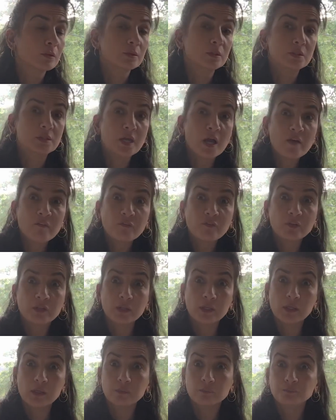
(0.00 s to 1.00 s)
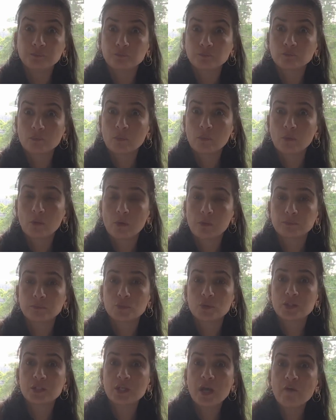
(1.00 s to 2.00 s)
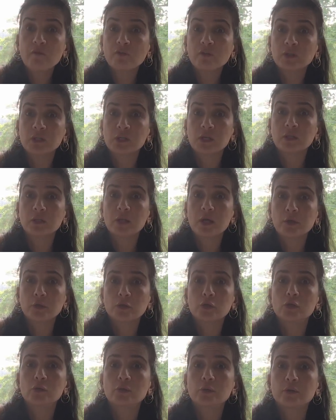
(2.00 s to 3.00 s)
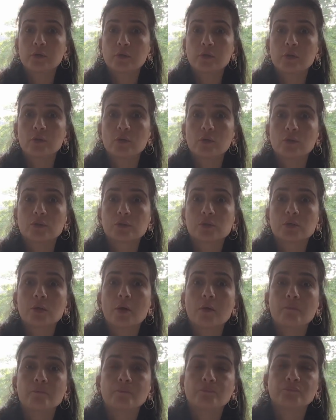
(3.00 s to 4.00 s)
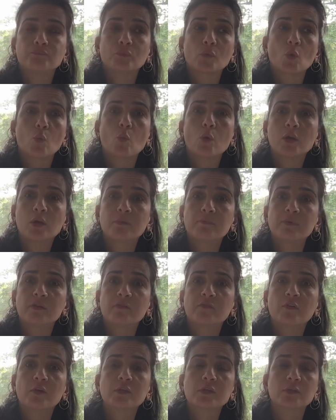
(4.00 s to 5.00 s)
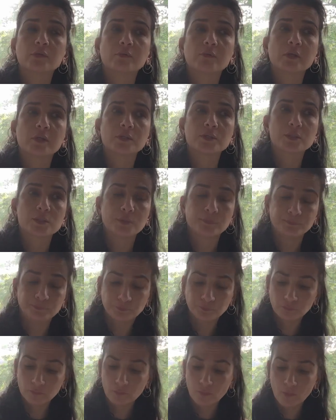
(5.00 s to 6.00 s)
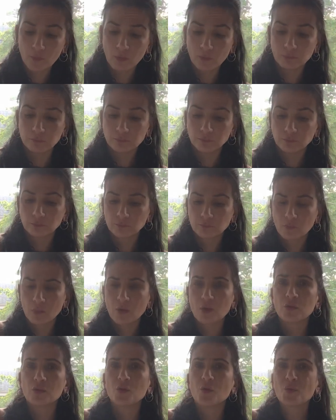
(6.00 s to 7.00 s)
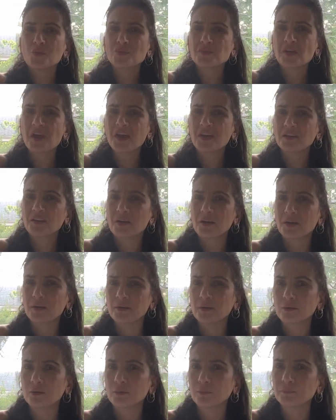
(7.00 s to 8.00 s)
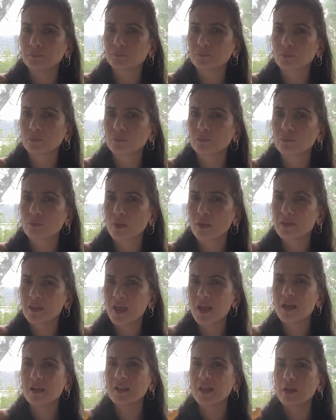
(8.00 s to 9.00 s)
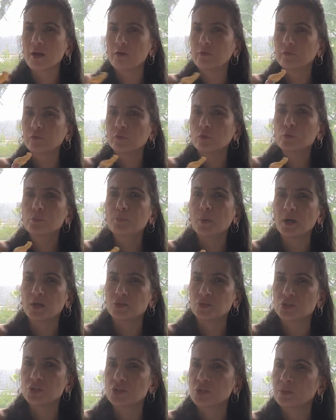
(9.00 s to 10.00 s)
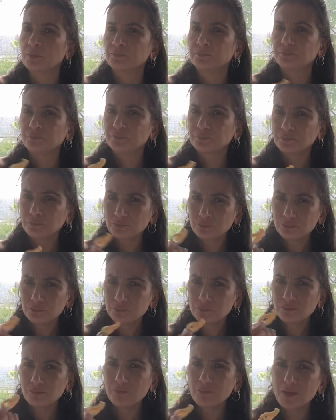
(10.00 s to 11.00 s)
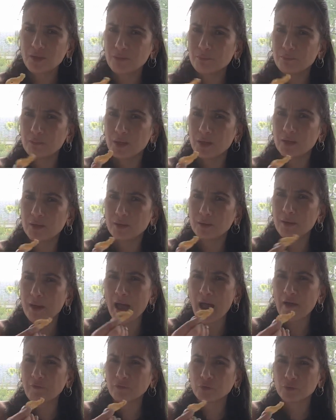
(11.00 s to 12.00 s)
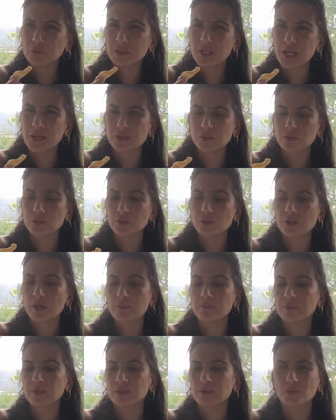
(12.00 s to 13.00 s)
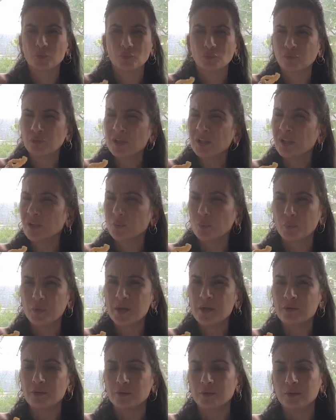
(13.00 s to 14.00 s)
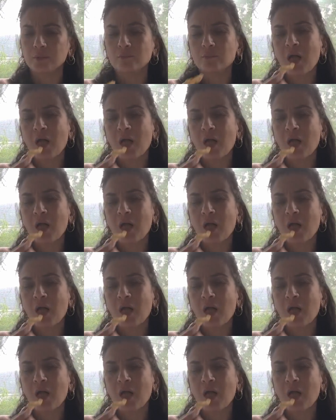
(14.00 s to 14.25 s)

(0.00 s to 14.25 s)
definitely a lot cuter than those wannabe Funyun rings. Those had they had like a fruit punch aftertaste or something. Really weird.